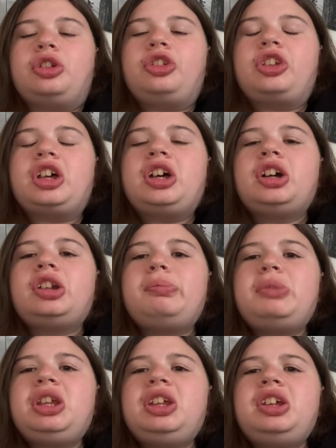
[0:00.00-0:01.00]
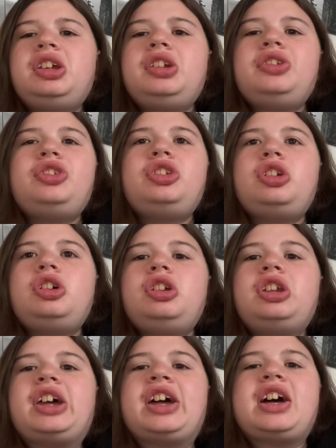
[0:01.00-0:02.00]
Tucked me in, turned
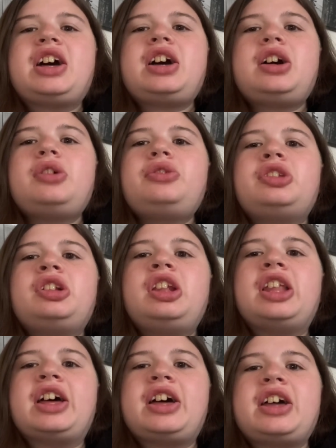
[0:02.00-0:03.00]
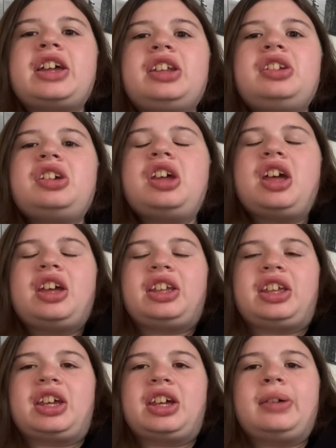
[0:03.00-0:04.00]
out the light,
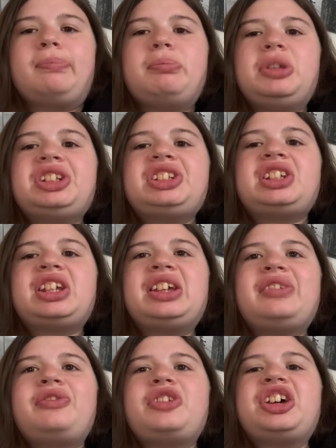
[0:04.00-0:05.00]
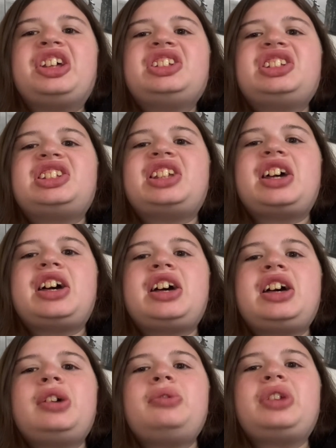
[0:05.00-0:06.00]
kept me safe and
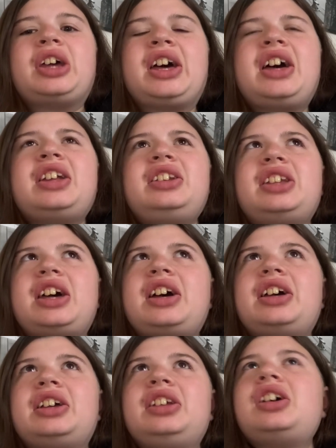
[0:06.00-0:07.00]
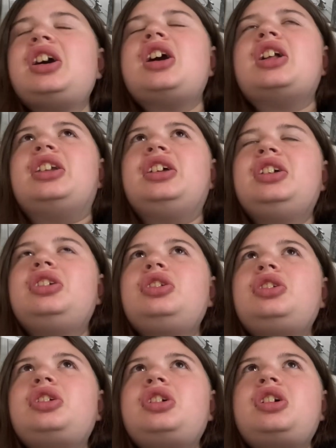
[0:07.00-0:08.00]
sound at night. Little
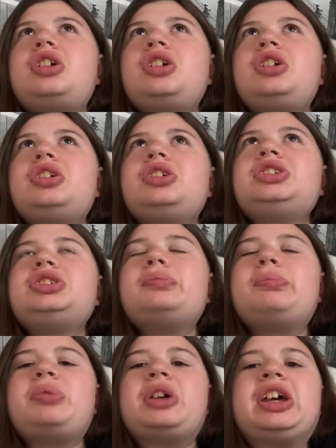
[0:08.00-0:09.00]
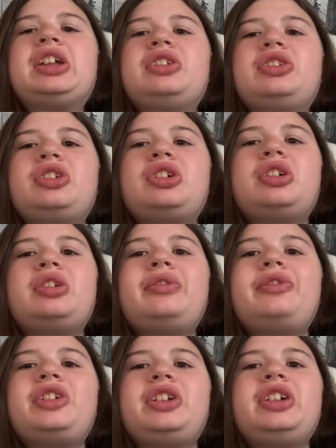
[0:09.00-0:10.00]
girls depend on
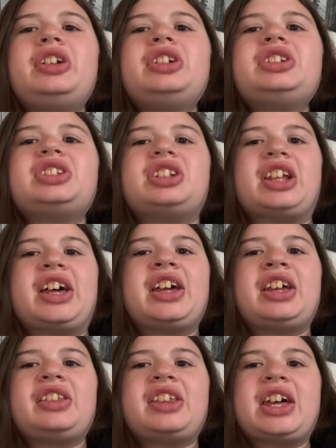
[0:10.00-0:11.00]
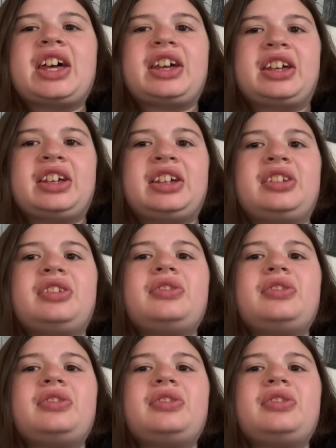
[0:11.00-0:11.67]
things like that.